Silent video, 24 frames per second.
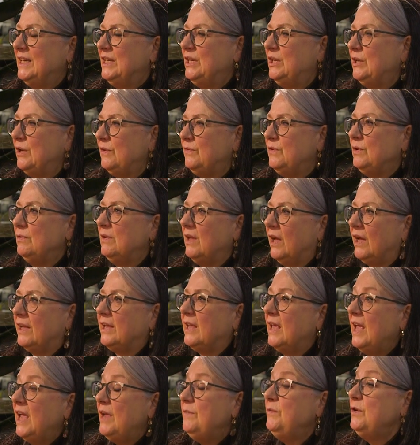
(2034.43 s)
If you
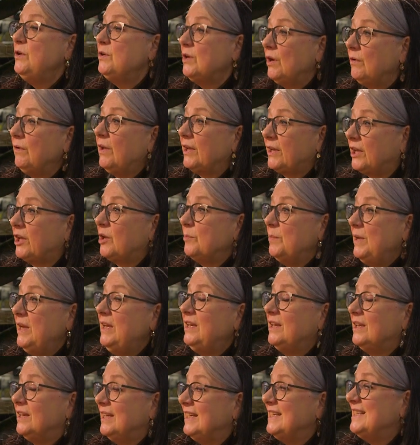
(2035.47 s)
don't like a
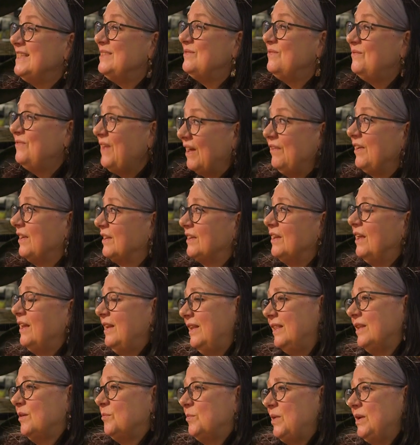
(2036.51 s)
comedian, it is very
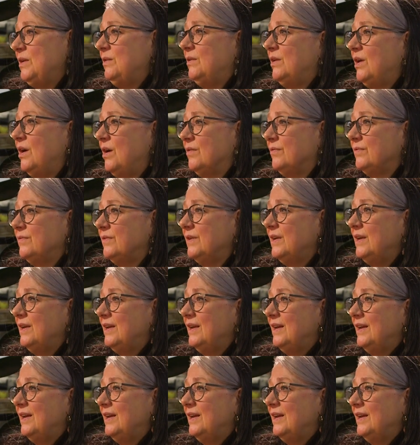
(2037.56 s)
unlikely they'll make you laugh.